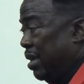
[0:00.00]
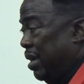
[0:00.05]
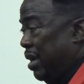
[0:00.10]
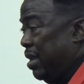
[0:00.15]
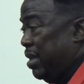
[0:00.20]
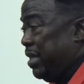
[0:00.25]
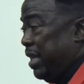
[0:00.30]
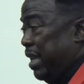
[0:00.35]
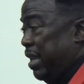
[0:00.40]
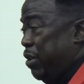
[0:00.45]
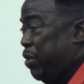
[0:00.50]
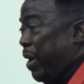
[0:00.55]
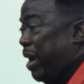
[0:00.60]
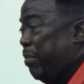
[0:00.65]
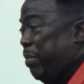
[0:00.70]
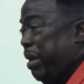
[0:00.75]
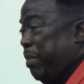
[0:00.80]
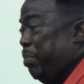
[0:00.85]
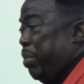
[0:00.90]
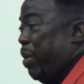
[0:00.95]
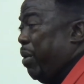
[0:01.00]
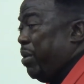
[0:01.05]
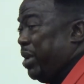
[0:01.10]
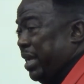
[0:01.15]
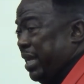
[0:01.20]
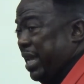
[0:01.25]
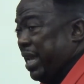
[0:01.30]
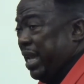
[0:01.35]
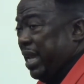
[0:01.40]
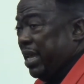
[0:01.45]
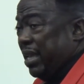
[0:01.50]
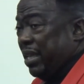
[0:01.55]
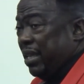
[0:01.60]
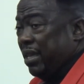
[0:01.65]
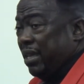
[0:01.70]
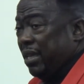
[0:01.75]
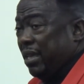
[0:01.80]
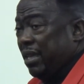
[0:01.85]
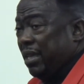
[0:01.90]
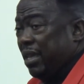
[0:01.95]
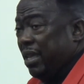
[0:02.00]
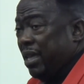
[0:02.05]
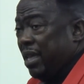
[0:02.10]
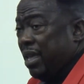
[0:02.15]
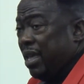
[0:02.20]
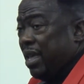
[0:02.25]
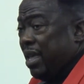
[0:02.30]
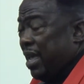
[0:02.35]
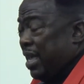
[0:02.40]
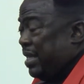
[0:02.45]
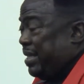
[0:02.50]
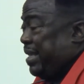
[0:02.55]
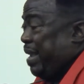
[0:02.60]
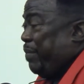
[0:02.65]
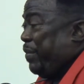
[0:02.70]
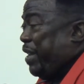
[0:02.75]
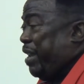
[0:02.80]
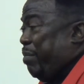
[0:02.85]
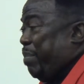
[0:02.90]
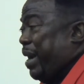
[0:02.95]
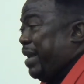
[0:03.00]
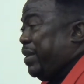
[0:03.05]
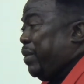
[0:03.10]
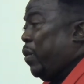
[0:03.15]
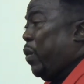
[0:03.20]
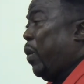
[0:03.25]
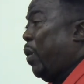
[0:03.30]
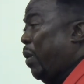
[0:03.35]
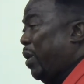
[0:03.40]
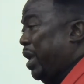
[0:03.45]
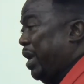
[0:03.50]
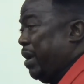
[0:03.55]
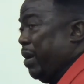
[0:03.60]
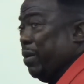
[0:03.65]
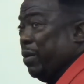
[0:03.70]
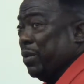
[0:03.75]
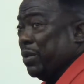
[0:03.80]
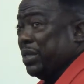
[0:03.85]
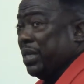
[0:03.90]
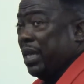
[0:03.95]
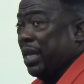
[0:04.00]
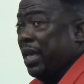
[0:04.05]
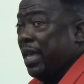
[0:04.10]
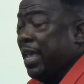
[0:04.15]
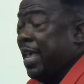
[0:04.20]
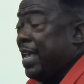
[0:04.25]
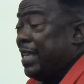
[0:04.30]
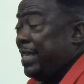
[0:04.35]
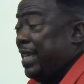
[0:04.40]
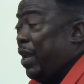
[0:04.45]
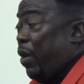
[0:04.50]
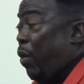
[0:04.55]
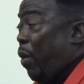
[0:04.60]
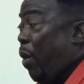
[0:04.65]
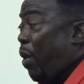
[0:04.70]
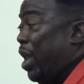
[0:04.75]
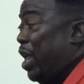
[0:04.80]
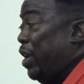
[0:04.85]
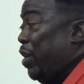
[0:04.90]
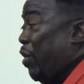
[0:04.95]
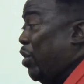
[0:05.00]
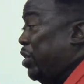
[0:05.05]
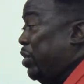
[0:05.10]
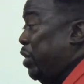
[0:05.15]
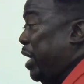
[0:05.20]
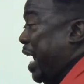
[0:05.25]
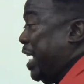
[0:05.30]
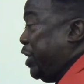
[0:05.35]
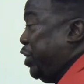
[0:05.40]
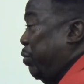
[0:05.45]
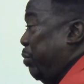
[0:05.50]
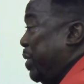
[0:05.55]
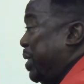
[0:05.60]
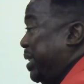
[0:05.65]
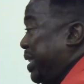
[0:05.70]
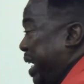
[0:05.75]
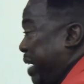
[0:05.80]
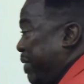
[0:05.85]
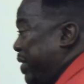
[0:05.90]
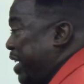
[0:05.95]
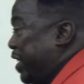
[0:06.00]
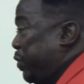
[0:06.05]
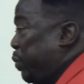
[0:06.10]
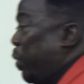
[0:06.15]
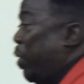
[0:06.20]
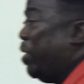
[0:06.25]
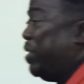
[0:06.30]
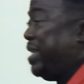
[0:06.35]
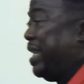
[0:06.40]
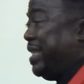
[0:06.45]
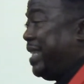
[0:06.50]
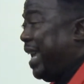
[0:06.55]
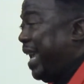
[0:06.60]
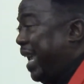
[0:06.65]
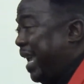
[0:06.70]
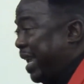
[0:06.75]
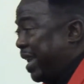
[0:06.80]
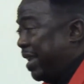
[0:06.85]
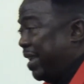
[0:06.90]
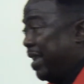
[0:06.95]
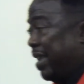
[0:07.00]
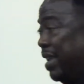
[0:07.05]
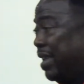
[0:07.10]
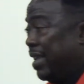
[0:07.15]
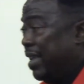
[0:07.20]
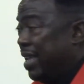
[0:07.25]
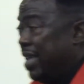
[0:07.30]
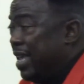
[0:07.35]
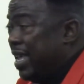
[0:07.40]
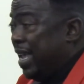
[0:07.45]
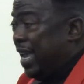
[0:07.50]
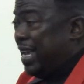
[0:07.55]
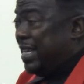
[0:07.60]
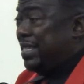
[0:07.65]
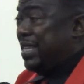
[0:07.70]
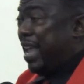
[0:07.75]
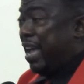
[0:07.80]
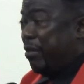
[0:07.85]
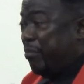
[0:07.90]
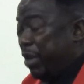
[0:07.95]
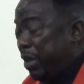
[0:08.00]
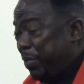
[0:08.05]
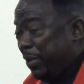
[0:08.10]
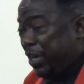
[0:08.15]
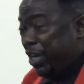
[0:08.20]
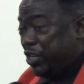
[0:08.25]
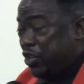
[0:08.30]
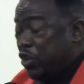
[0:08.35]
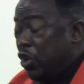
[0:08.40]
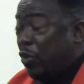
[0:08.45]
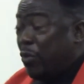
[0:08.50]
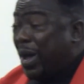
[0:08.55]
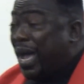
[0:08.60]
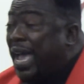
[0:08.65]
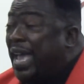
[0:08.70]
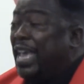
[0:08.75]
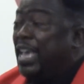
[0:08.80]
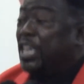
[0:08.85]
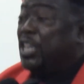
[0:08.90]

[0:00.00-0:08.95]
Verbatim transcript: You, you to be born again. It's something about the Holy Ghost. See, the Holy Ghost, we got to receive this word today. It's not me because you know why?